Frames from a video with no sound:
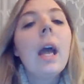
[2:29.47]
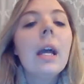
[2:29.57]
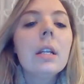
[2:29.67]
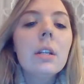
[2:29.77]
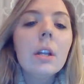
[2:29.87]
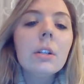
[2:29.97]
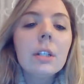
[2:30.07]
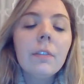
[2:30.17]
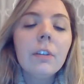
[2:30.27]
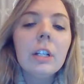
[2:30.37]
And another
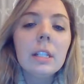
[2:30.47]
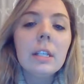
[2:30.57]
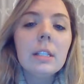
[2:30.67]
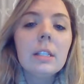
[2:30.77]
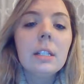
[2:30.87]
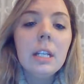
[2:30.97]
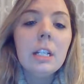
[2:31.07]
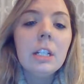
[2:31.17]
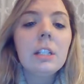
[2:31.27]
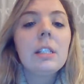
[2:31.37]
difference is the
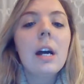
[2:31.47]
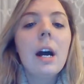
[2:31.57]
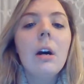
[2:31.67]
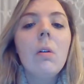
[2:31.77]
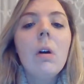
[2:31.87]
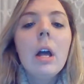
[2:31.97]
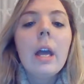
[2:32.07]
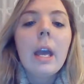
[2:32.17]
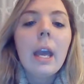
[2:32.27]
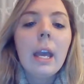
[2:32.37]
teaching style.
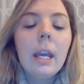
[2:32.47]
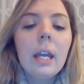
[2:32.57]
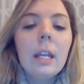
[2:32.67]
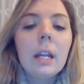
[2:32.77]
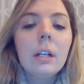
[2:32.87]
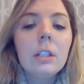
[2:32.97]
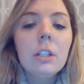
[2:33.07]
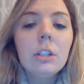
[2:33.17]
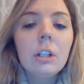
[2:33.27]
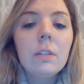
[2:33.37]
And a
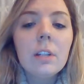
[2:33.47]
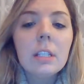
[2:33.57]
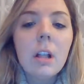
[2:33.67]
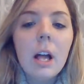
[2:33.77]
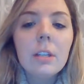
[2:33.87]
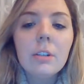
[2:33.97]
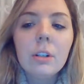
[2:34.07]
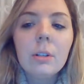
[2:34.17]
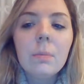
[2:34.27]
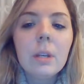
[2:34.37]
constructivist
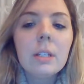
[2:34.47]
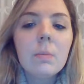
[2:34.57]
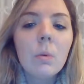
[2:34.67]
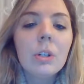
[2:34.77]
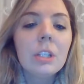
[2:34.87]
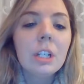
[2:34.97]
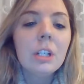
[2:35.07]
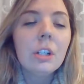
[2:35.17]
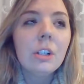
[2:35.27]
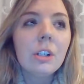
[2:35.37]
classroom is more
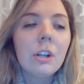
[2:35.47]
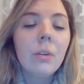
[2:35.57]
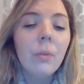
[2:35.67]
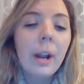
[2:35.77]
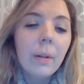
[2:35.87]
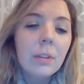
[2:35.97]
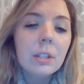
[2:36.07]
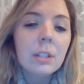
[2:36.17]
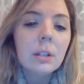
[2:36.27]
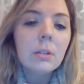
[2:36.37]
centered around the
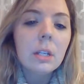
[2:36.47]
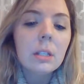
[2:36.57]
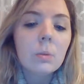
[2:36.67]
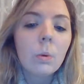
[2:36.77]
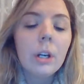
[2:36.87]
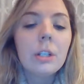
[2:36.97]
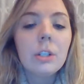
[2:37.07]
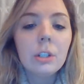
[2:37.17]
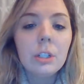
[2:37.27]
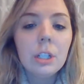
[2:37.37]
students, whereas
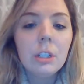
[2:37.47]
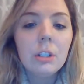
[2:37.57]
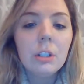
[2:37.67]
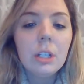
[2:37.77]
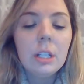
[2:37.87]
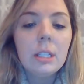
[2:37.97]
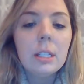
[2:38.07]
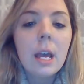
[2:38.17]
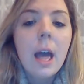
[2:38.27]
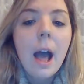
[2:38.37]

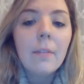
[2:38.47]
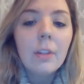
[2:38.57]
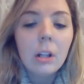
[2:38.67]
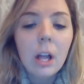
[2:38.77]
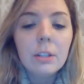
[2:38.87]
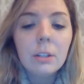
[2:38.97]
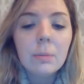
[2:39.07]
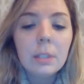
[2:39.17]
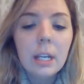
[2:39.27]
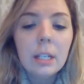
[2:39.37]
traditionalists have the
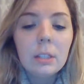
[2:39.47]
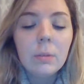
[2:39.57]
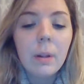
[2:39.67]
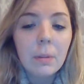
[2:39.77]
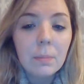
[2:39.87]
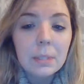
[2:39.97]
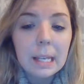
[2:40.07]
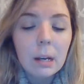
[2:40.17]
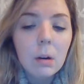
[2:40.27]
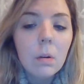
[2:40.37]
classroom settings around
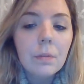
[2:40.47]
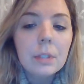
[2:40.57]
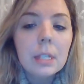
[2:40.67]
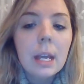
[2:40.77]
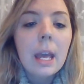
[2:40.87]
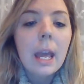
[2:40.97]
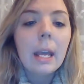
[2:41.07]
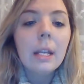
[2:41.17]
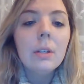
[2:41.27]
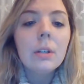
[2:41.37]
themselves.
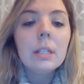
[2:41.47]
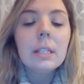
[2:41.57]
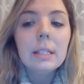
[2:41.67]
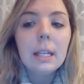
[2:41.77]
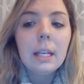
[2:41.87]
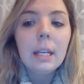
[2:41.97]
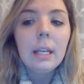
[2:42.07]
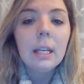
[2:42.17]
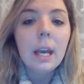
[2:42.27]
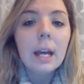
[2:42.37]
And you can
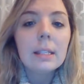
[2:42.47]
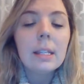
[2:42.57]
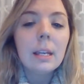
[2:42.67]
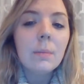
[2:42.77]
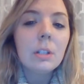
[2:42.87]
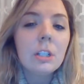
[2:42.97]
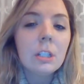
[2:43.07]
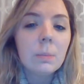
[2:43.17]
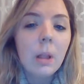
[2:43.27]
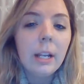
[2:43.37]
see, as the image
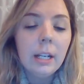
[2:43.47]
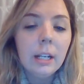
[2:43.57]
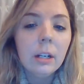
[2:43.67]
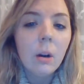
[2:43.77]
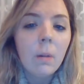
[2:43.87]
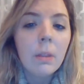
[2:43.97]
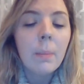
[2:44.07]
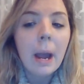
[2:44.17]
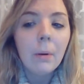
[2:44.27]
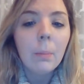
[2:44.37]
displayed here on the
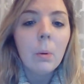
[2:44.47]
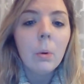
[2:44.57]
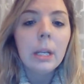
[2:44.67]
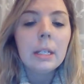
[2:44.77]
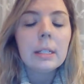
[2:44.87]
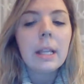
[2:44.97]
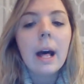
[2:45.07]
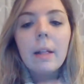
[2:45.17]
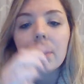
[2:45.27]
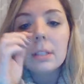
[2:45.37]
PowerPoint,
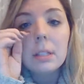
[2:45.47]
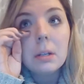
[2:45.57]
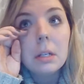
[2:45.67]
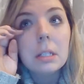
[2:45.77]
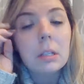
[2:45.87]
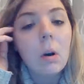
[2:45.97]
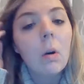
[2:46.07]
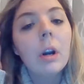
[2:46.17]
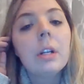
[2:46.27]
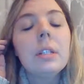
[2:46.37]
that the students
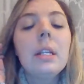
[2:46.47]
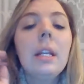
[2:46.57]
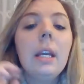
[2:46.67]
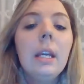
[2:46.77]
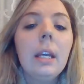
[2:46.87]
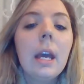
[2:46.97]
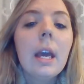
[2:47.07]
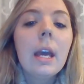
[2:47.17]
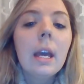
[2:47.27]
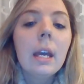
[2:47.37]
are sitting
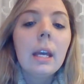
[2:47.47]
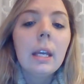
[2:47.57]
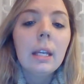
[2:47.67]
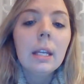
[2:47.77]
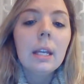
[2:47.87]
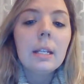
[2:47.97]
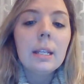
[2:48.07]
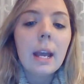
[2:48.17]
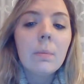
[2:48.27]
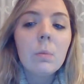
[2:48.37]
in at
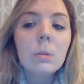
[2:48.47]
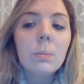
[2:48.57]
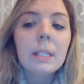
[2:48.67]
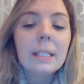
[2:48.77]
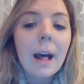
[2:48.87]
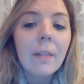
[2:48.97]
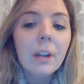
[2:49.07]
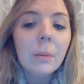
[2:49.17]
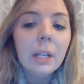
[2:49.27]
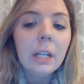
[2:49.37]
tables beside
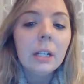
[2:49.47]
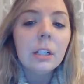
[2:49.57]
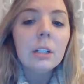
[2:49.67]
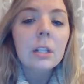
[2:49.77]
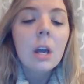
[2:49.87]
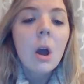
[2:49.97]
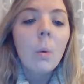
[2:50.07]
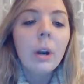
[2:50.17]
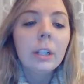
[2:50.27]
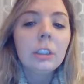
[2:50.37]
their peers,
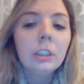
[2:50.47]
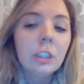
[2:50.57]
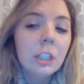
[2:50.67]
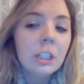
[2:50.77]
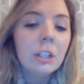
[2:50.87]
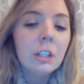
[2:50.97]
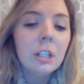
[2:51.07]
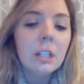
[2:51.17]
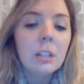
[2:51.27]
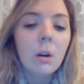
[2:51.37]
whereas
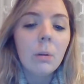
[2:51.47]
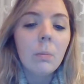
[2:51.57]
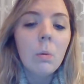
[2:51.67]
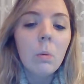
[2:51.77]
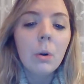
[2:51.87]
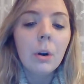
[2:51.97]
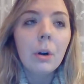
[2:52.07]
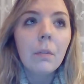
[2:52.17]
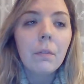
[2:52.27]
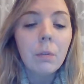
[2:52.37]
traditionalists are
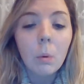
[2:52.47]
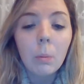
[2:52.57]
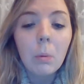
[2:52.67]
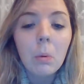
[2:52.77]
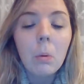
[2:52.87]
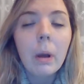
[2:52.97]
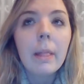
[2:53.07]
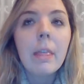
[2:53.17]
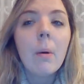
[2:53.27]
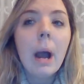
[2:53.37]
more formal
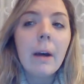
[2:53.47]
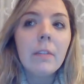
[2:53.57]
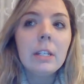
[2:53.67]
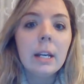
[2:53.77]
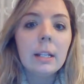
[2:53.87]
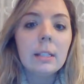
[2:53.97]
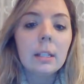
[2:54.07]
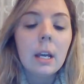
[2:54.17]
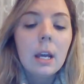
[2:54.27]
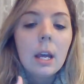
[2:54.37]
and they'll have the desk